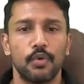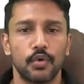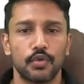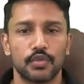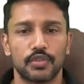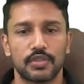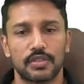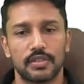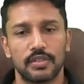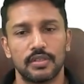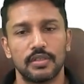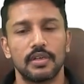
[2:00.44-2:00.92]

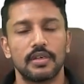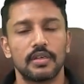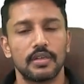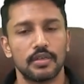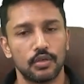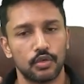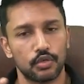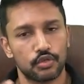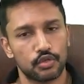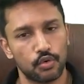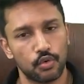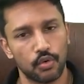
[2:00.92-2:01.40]
post,
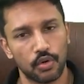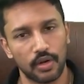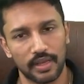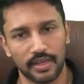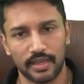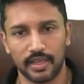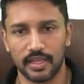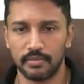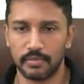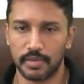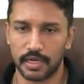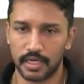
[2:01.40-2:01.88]
your score
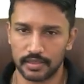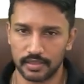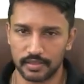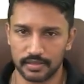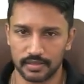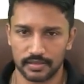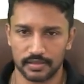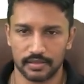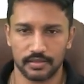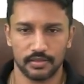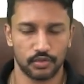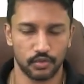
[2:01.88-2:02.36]
again
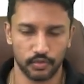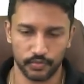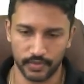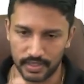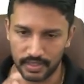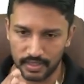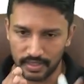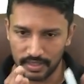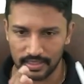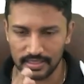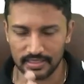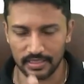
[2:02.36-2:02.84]
matters. So
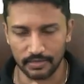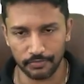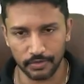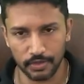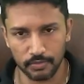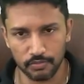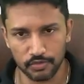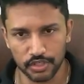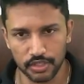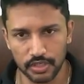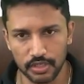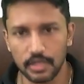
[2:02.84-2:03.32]
whether it is
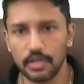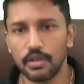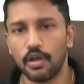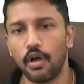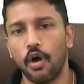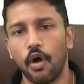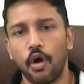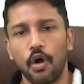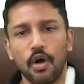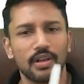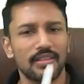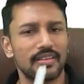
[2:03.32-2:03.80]

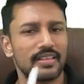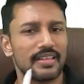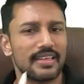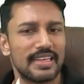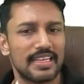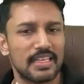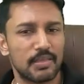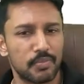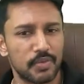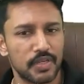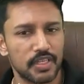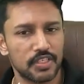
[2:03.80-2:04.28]
FMG or the
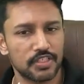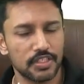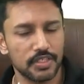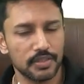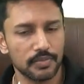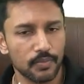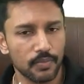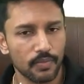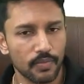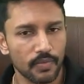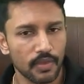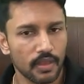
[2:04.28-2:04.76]
NEET
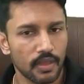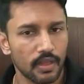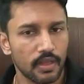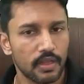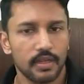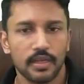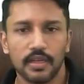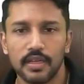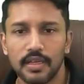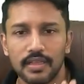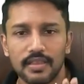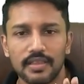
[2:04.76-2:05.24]
PG,
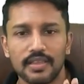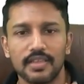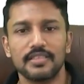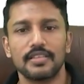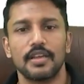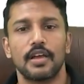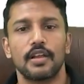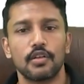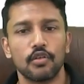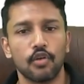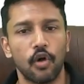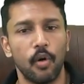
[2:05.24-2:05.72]

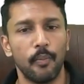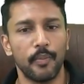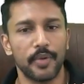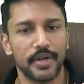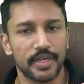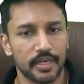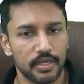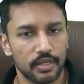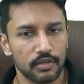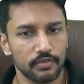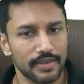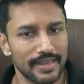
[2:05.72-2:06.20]
these are
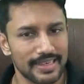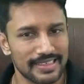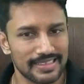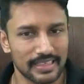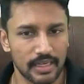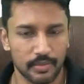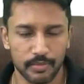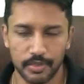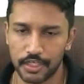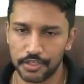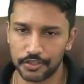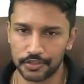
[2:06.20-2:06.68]
competitive
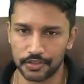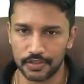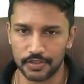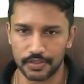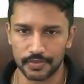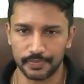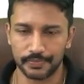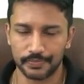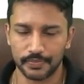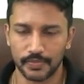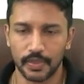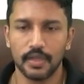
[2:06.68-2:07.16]

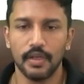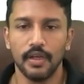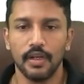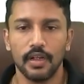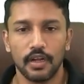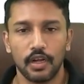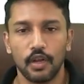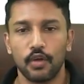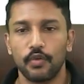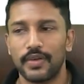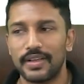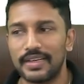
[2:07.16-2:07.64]
examinations.
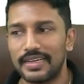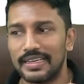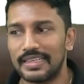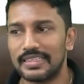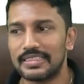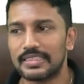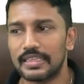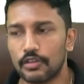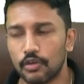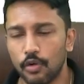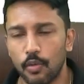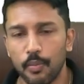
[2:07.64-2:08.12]
Now, when it
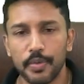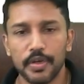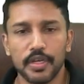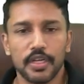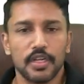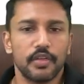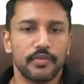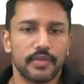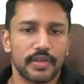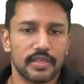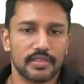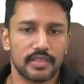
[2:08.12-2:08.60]
is a
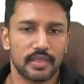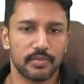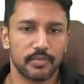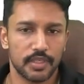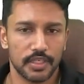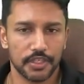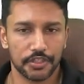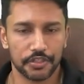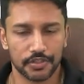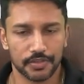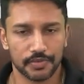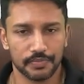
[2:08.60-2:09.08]
competitive
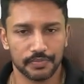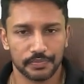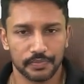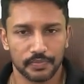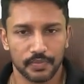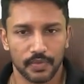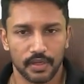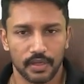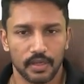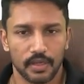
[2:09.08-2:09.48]
examination,